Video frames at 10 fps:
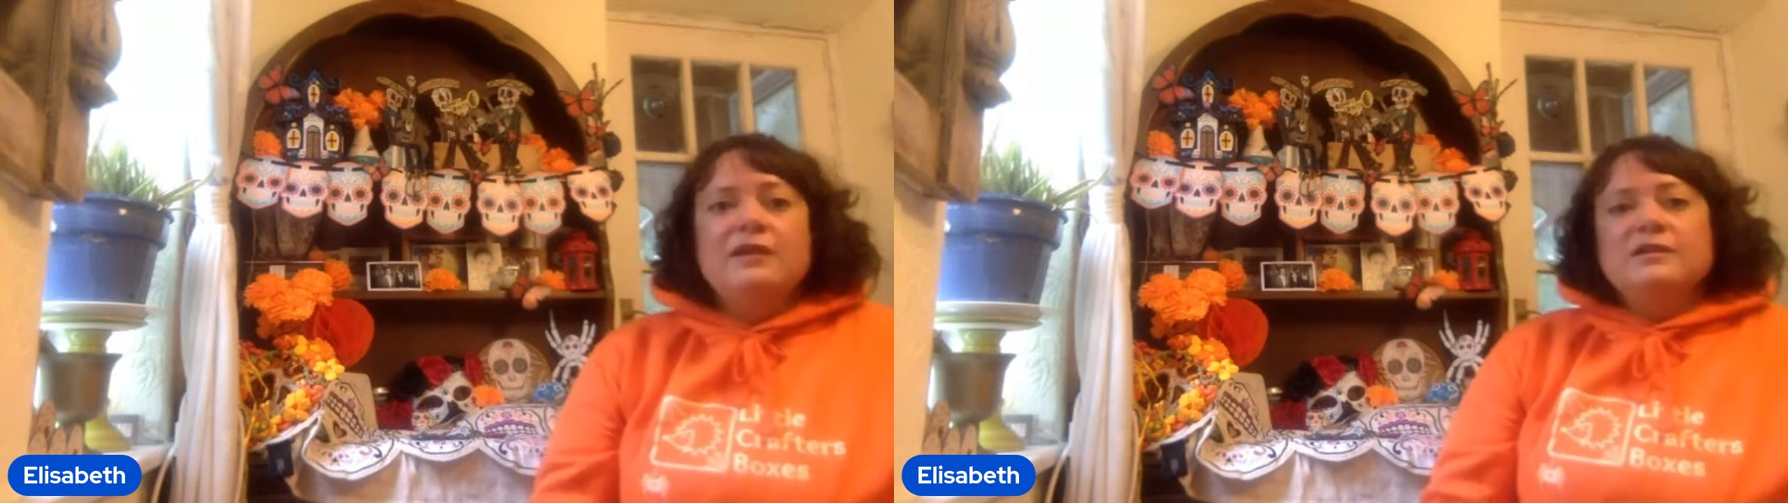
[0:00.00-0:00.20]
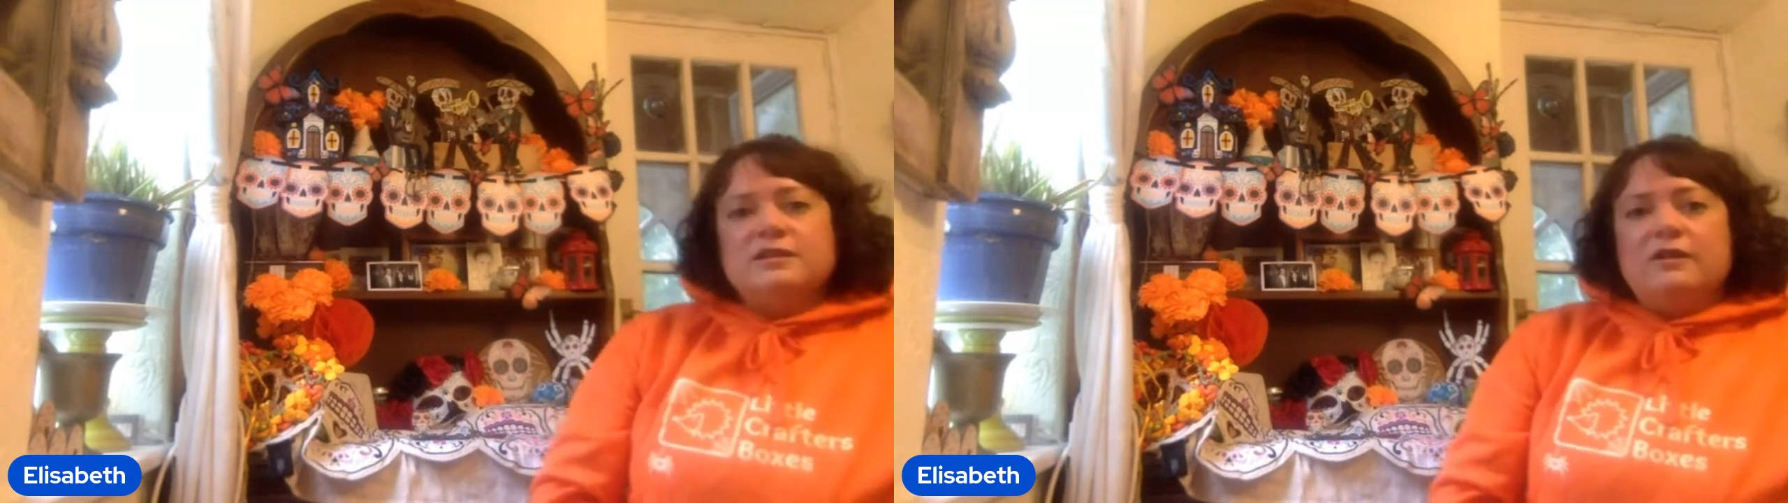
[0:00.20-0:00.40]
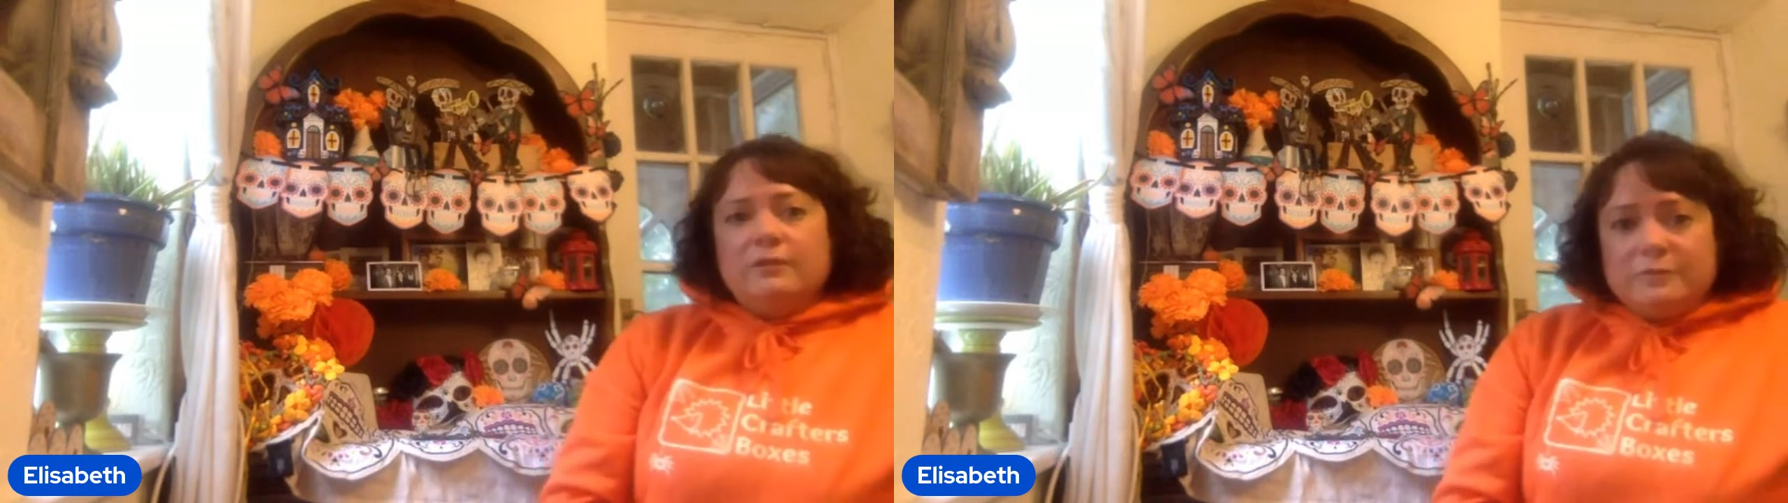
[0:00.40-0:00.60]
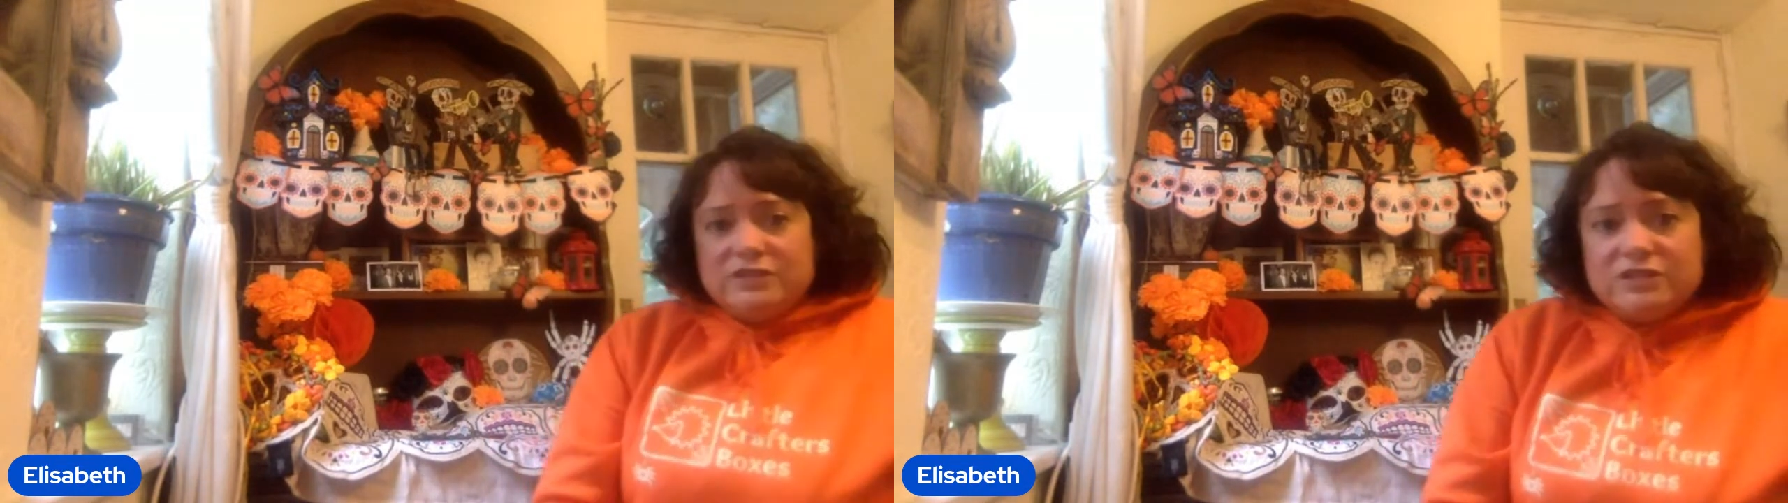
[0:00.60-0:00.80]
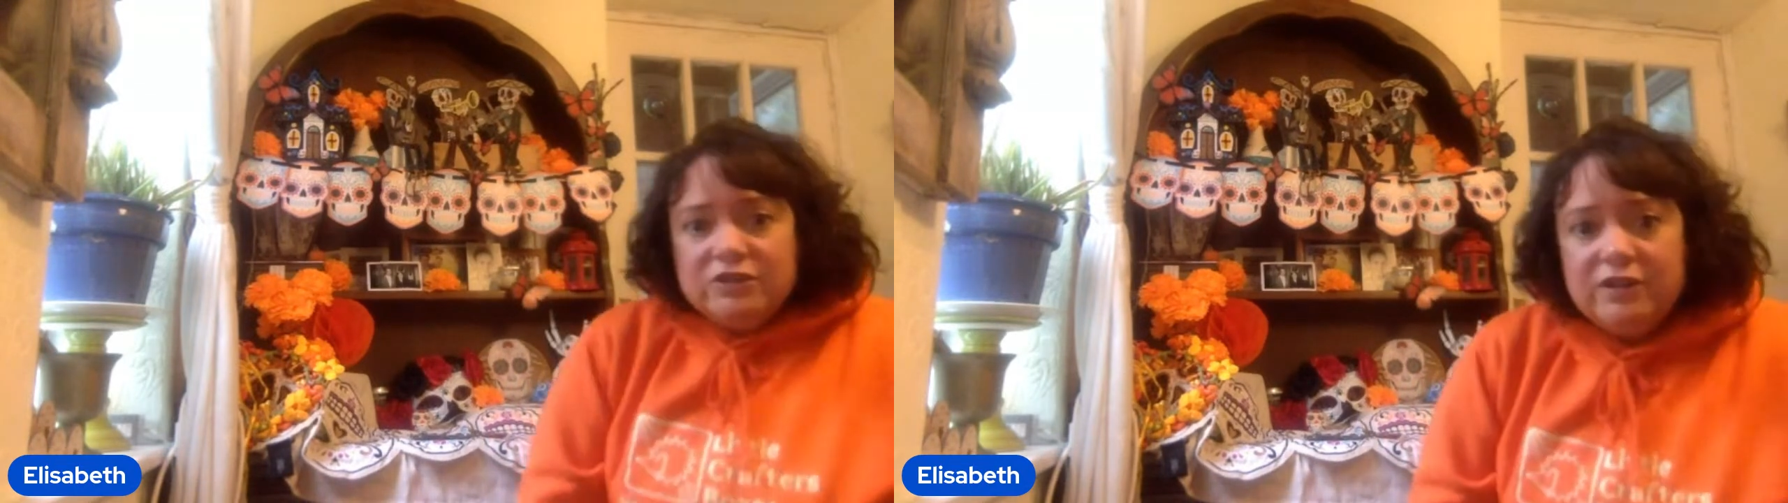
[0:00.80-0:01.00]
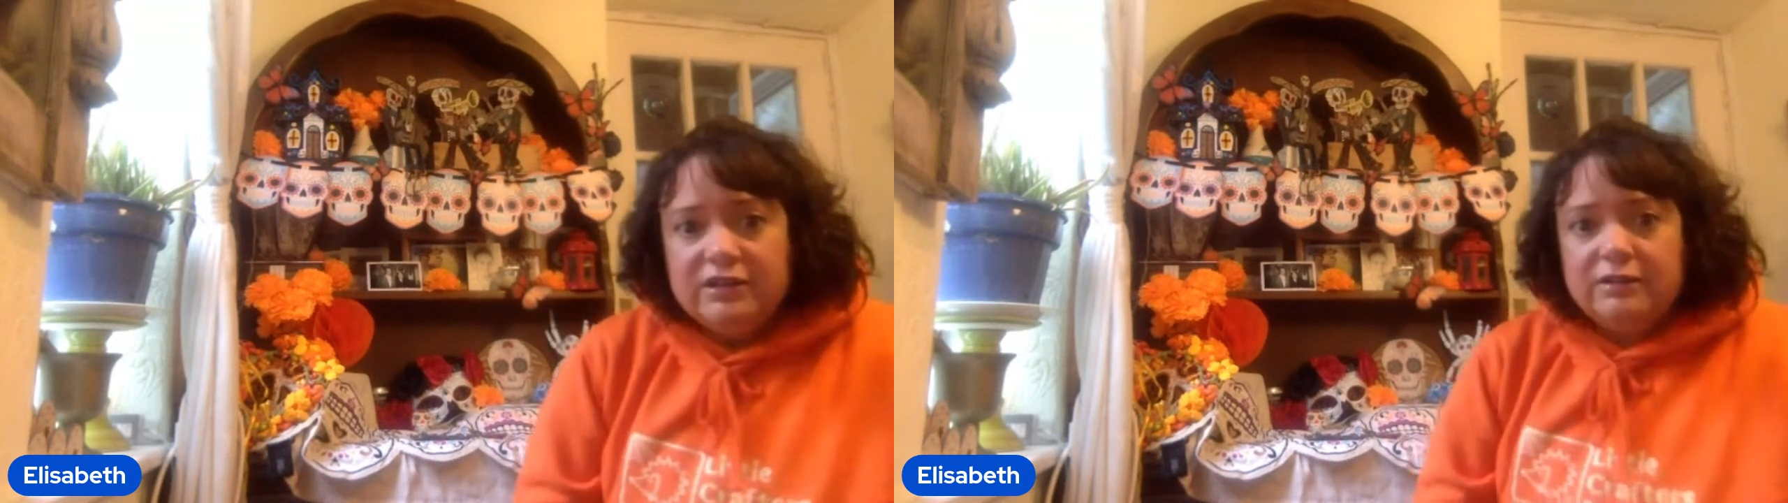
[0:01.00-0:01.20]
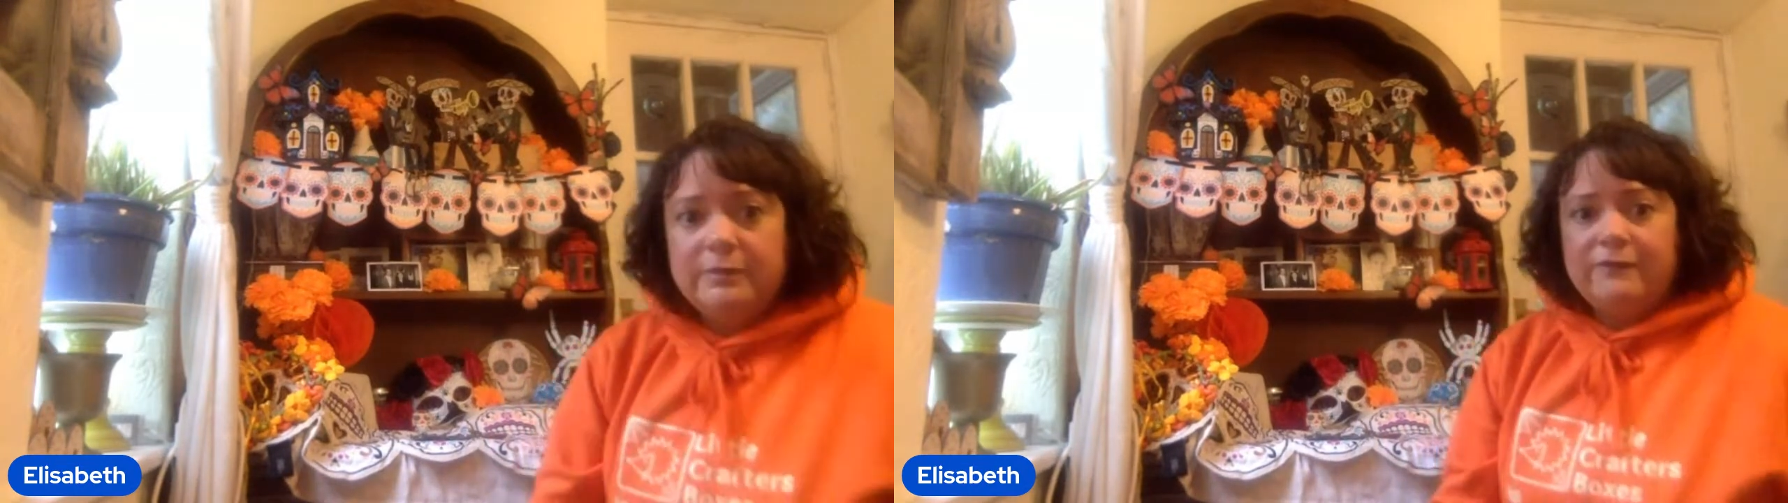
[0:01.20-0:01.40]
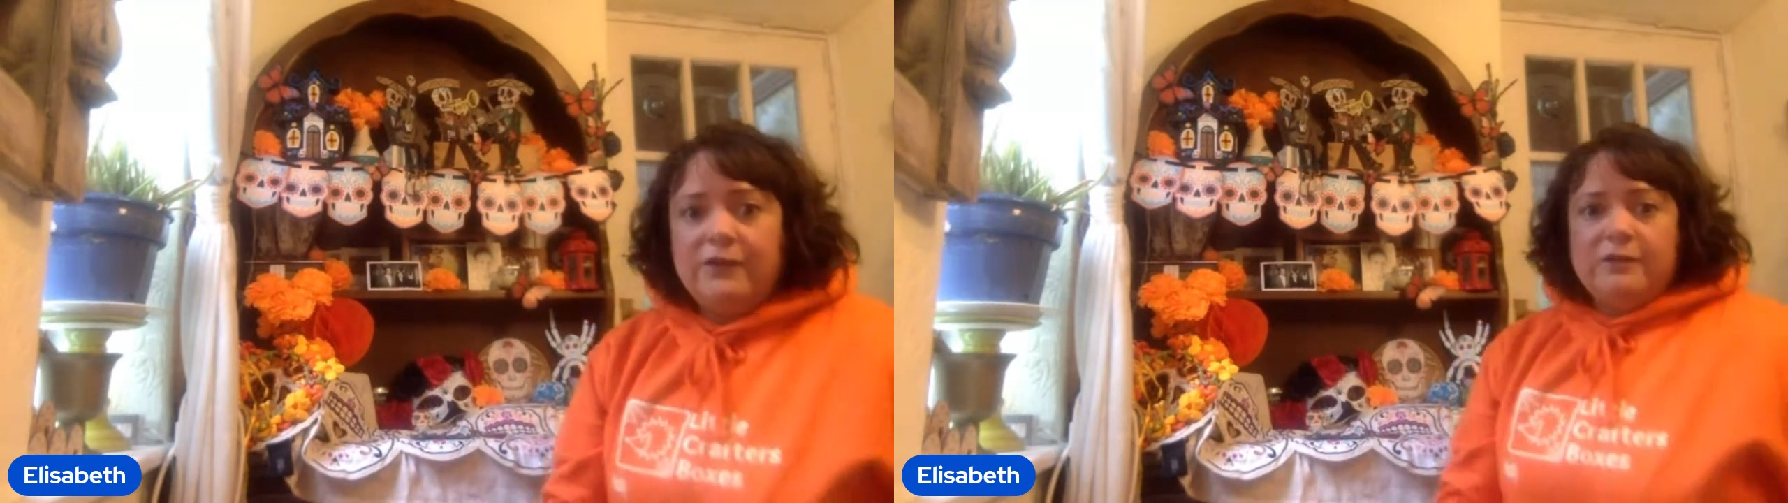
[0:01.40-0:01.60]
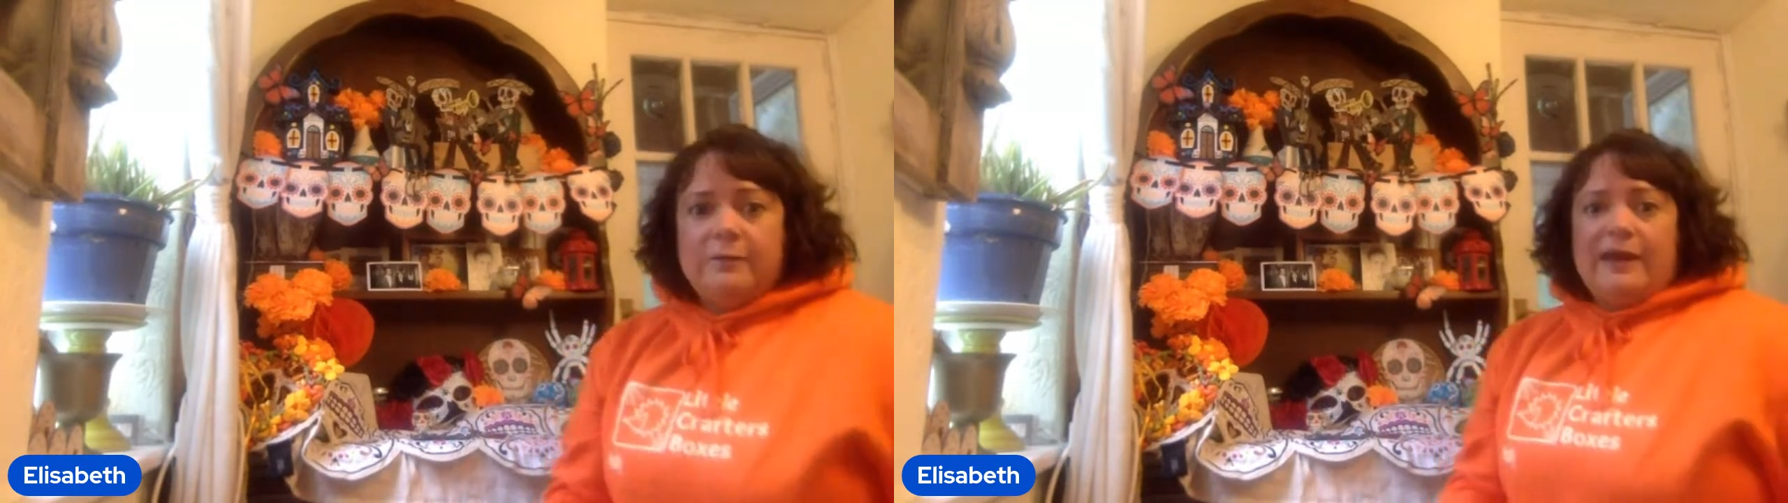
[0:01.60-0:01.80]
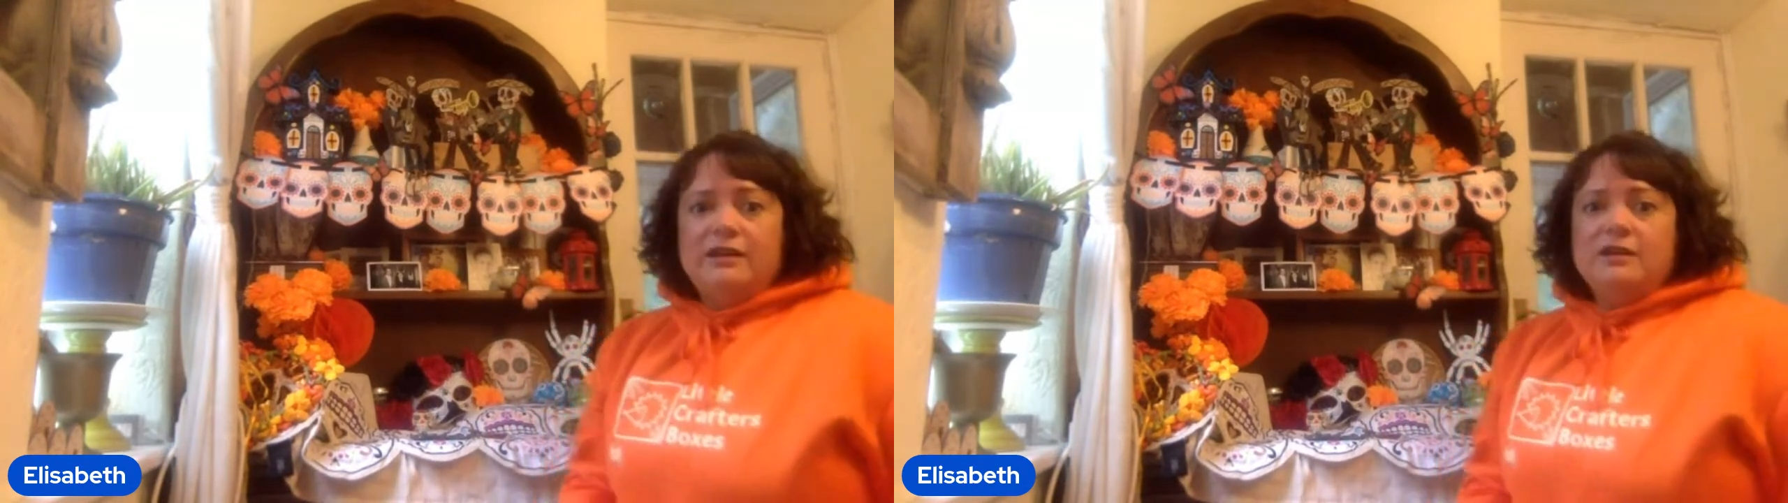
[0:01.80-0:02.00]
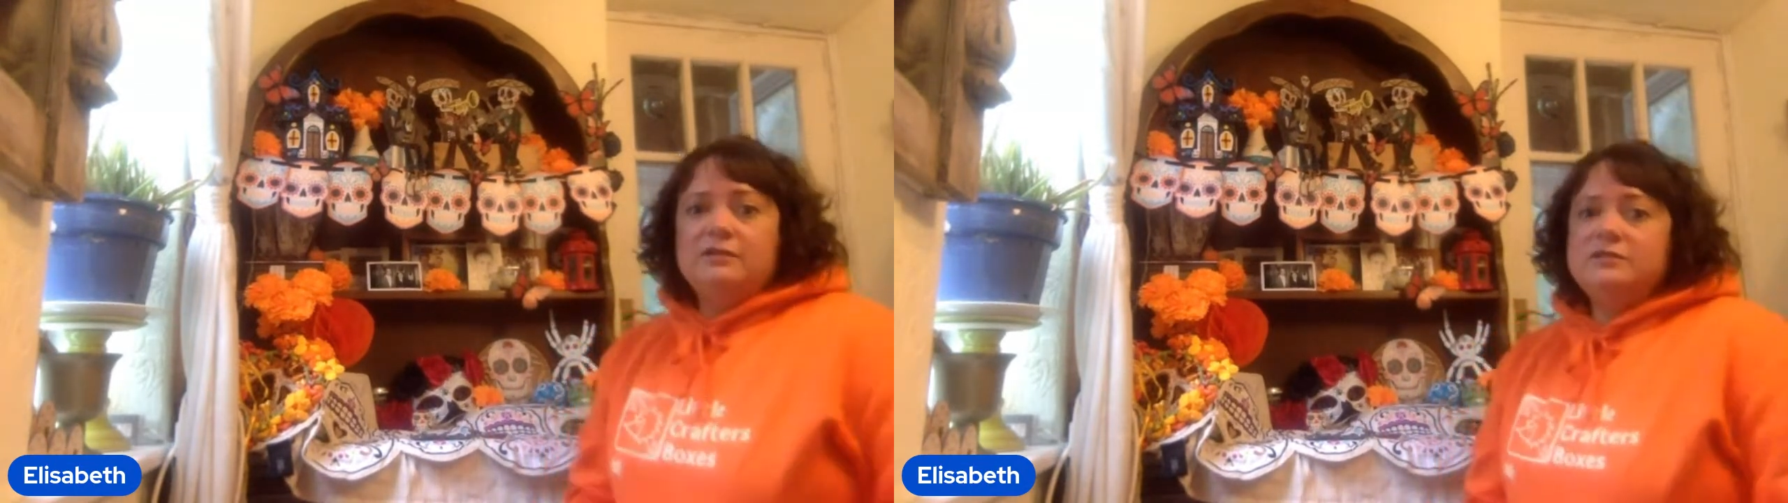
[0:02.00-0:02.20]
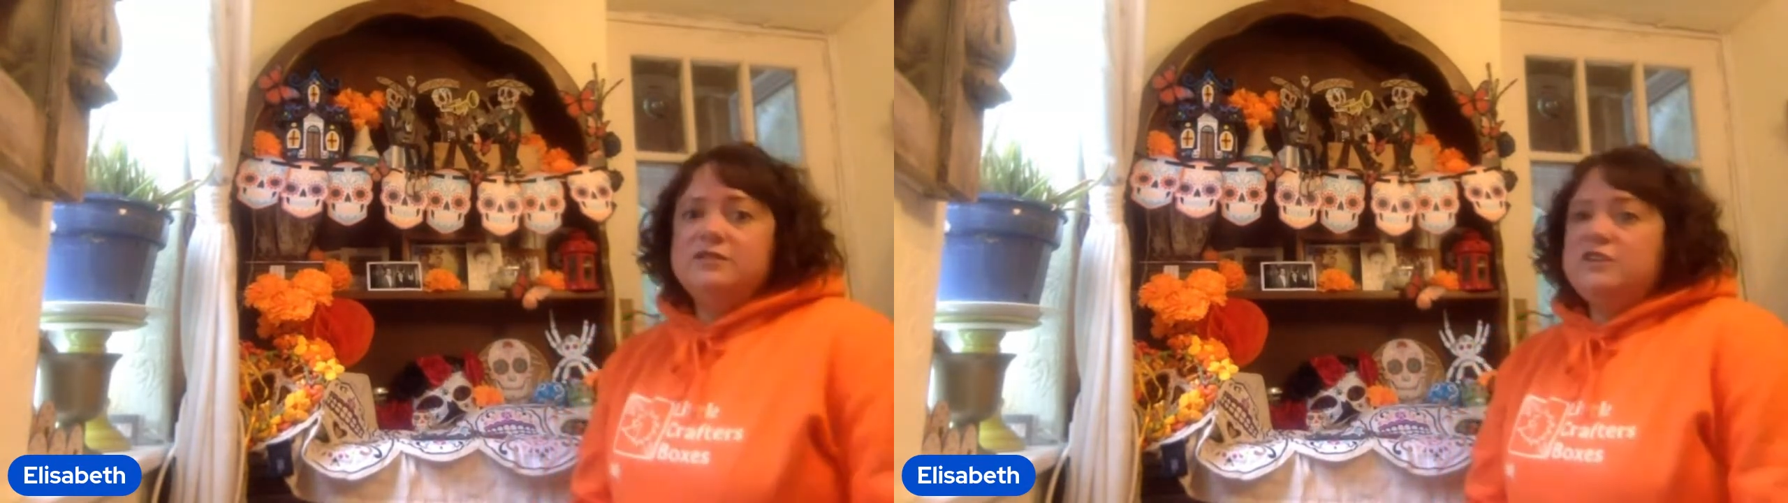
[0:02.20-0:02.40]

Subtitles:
So I'm going to scoot a little bit farther back so